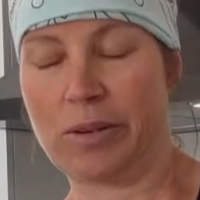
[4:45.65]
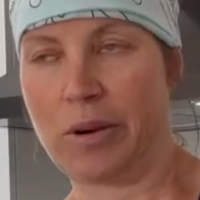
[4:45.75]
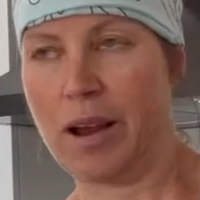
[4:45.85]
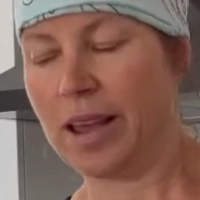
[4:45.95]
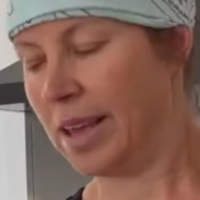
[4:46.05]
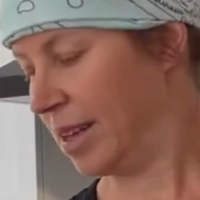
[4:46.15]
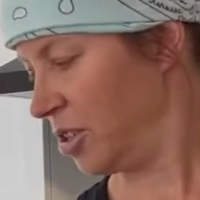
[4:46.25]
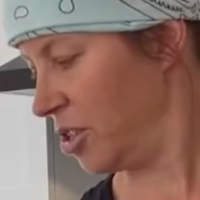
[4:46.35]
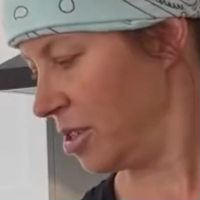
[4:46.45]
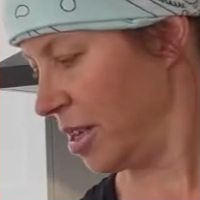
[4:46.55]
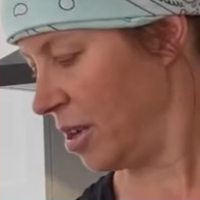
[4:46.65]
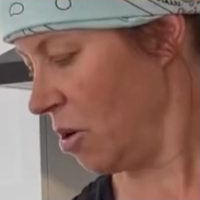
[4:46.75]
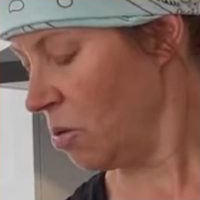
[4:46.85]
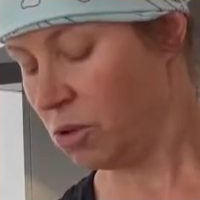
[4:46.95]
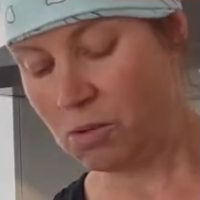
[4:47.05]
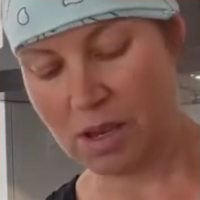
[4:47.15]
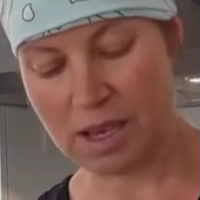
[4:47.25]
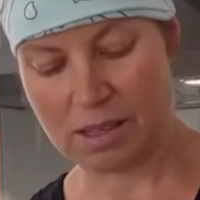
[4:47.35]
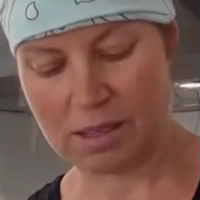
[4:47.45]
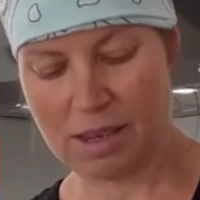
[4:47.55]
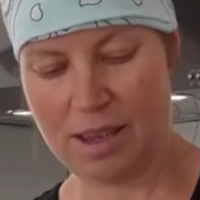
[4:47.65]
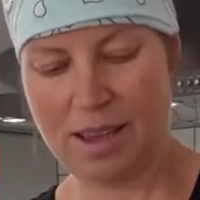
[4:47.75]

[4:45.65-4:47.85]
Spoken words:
crying, and she's like, oh, do this.